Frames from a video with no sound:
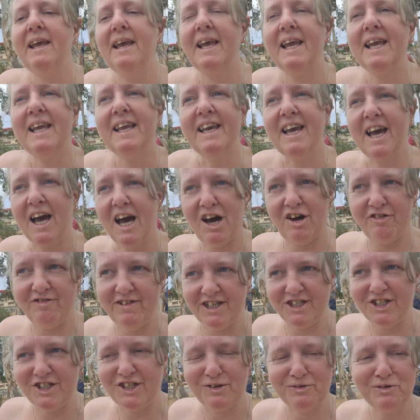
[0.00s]

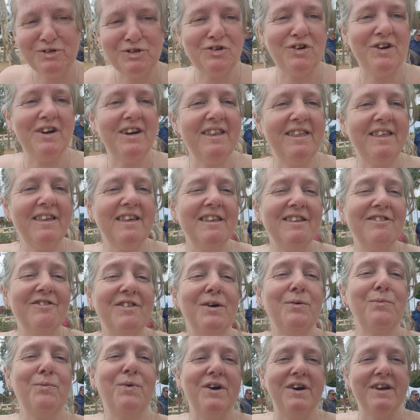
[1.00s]
encouraged. I was trying to think of the
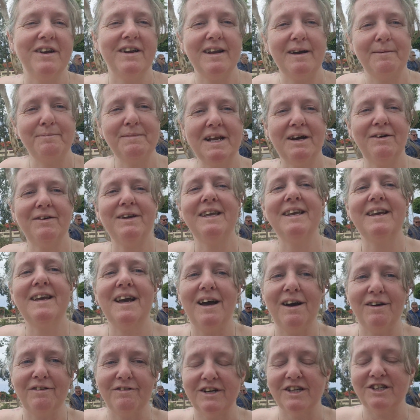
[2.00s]
right word. I'm now
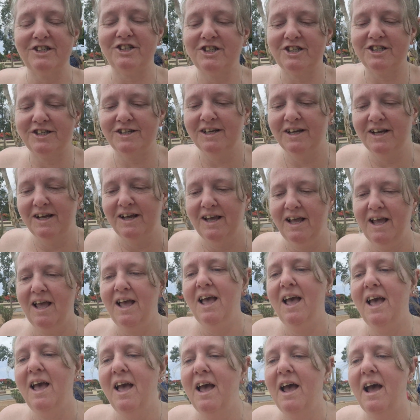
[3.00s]
encouraged
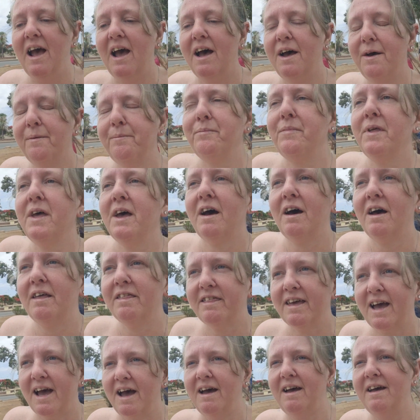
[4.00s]
um,
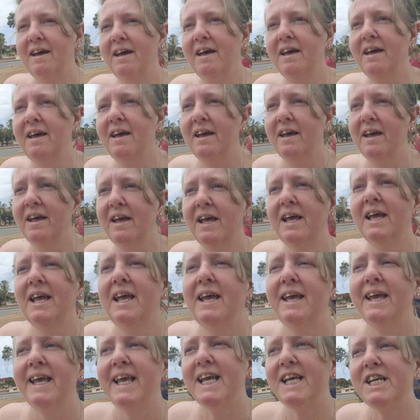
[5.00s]
that
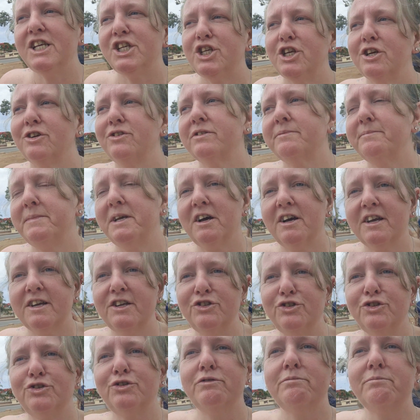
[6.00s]
it shows me I
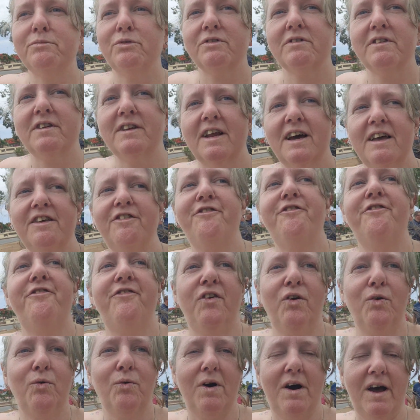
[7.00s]
can do more than I
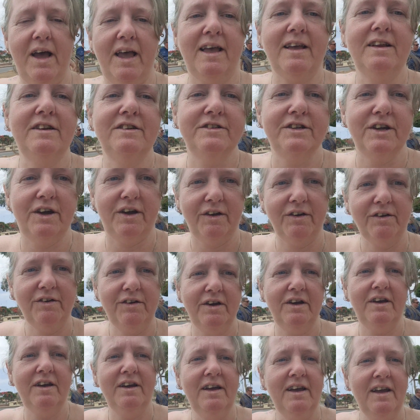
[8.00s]
feel I can do.
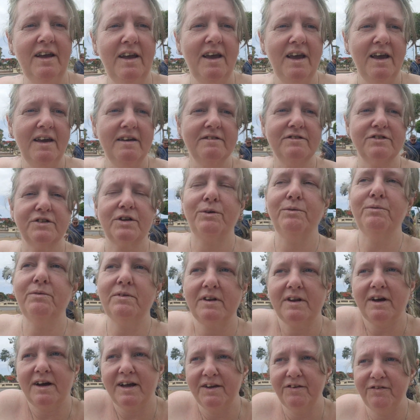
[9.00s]
So
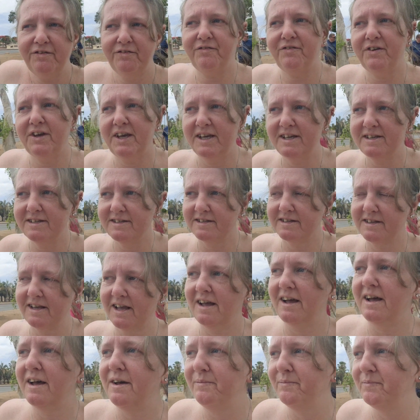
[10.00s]
life is
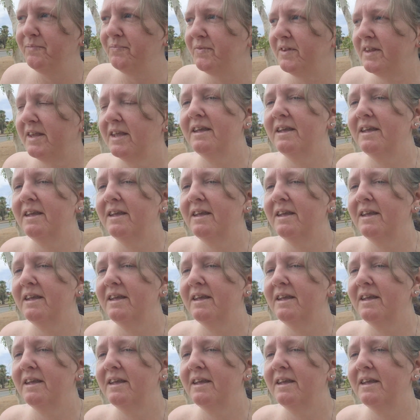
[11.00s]
um,